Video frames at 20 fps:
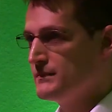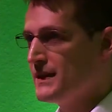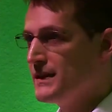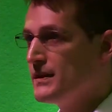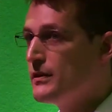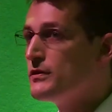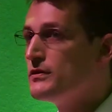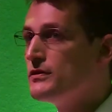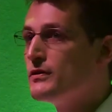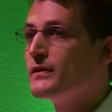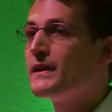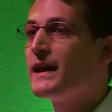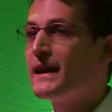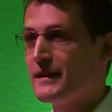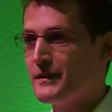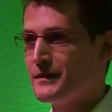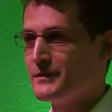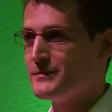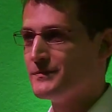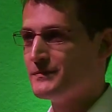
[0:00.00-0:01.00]
You
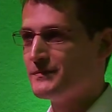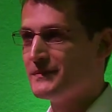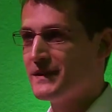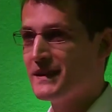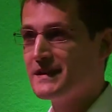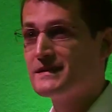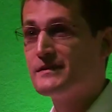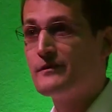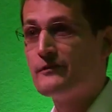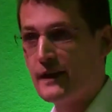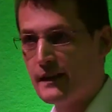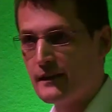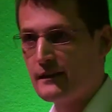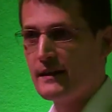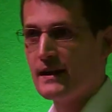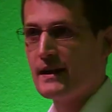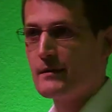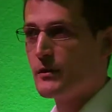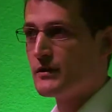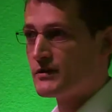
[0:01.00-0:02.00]
get it. That's the funny
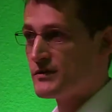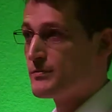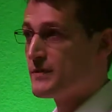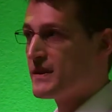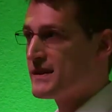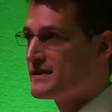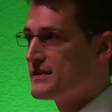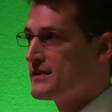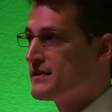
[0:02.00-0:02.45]
thing about Spritz.